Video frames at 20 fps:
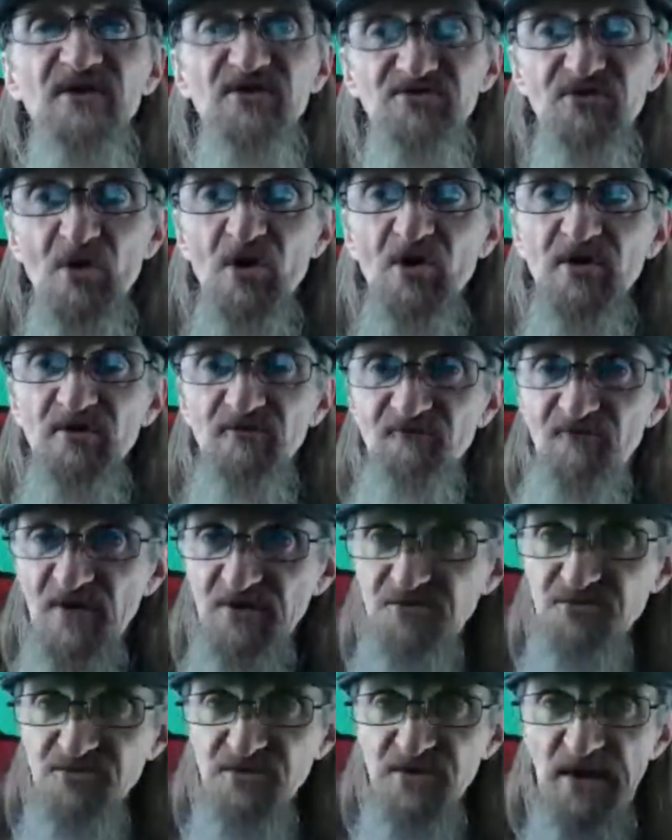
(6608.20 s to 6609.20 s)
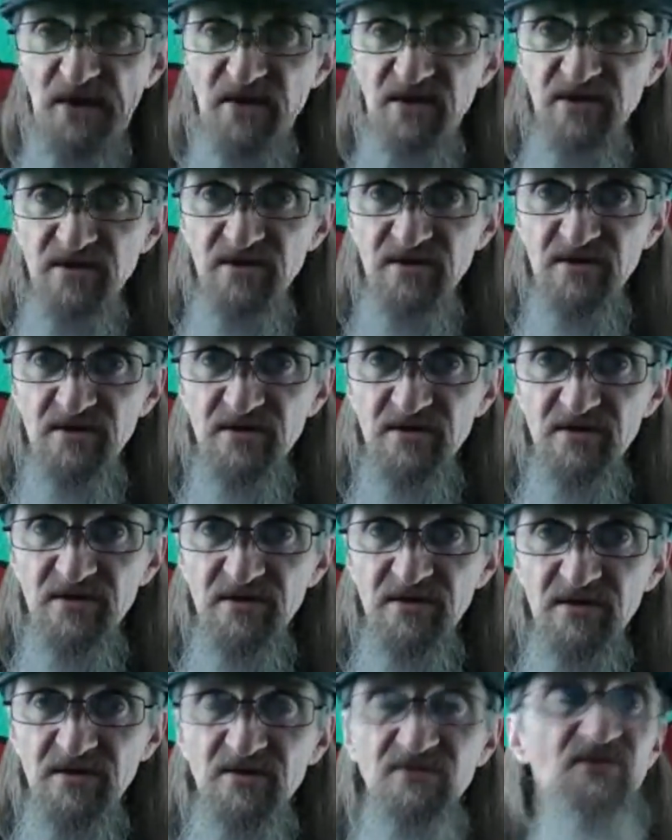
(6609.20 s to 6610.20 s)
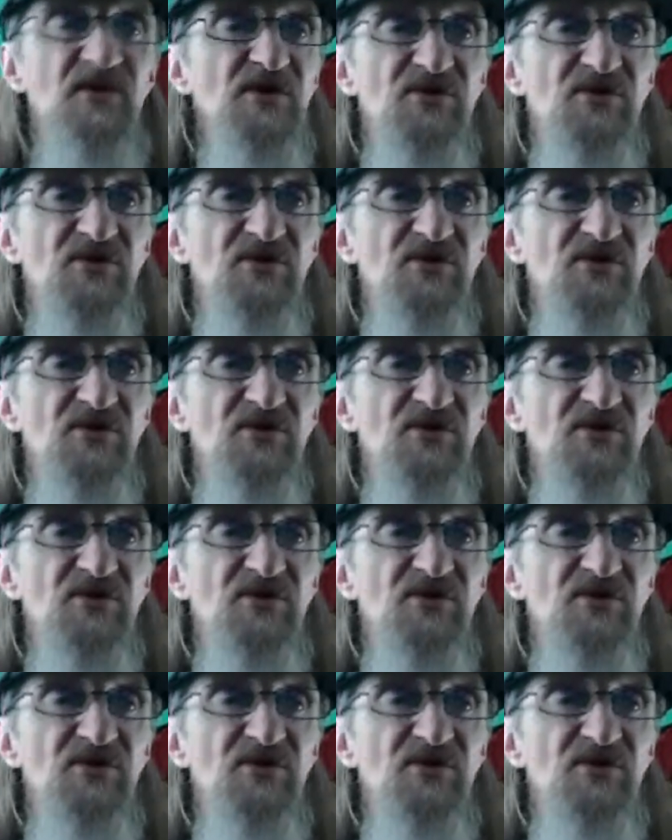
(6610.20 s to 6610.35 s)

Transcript: they start investigating. They